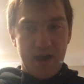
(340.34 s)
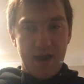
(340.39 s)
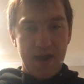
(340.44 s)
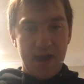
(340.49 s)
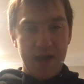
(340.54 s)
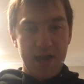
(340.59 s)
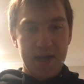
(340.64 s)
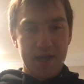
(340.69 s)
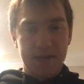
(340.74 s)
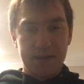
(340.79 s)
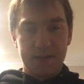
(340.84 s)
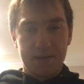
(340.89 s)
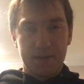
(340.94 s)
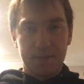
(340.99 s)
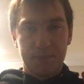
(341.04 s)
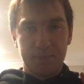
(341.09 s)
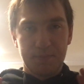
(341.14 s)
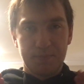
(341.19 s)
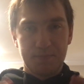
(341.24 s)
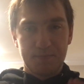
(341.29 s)
And
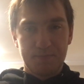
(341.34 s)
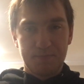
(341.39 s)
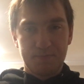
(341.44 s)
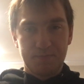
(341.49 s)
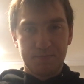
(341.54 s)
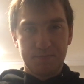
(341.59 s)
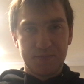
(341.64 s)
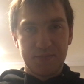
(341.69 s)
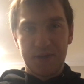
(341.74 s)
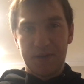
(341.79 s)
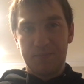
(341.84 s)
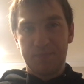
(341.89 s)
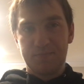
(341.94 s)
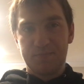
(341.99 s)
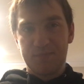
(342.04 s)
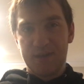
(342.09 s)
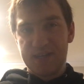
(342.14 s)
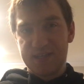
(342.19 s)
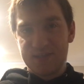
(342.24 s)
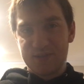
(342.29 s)
yeah,
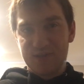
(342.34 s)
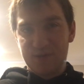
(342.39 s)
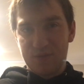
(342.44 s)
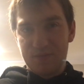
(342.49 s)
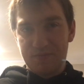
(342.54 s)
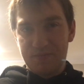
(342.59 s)
that's,